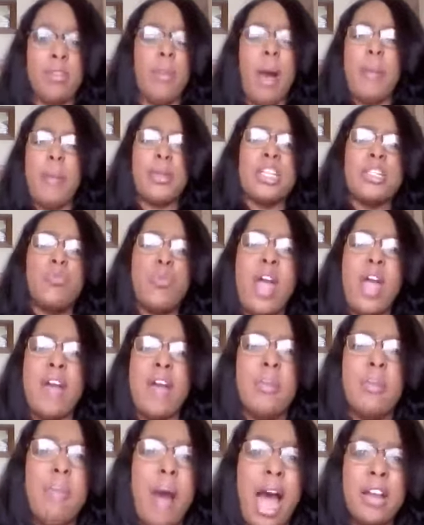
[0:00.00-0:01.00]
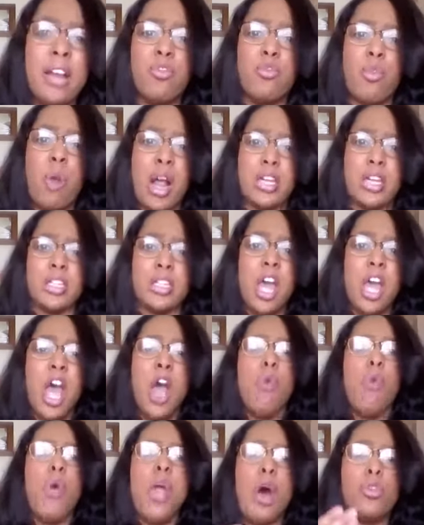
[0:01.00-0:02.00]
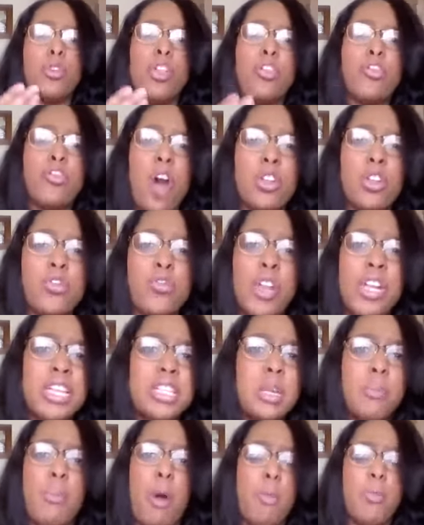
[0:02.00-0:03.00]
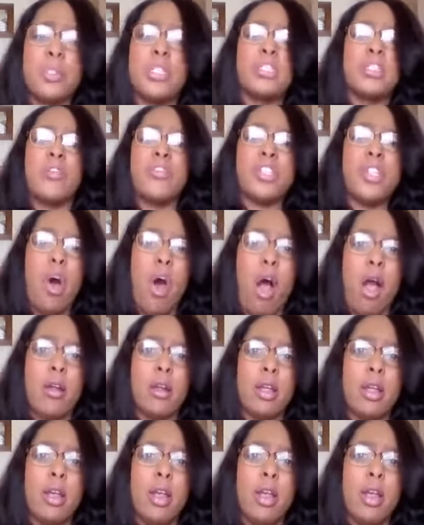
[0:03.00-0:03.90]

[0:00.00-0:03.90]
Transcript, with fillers: The Bible tells us we have the mind of Christ, we have the thoughts, feelings, and purposes of His heart.